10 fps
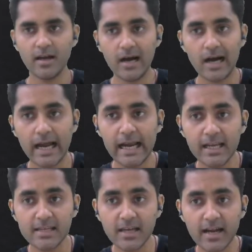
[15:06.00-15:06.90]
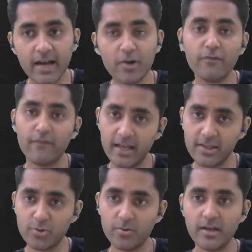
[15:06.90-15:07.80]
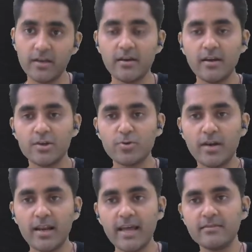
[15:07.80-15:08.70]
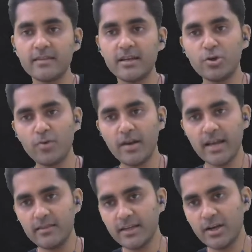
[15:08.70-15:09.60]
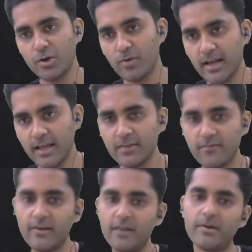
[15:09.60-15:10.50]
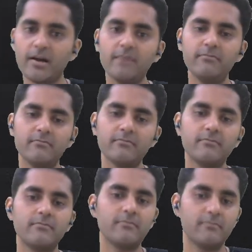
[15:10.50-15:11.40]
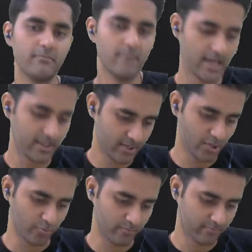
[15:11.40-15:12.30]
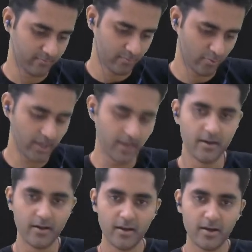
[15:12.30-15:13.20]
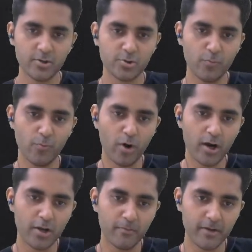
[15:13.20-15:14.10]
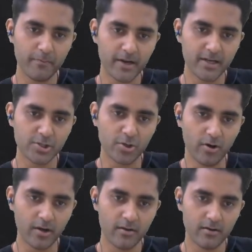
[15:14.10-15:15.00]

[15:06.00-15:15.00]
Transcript: Height is a kind of length only. So length into length into length will become length cube. Okay, so volume depends on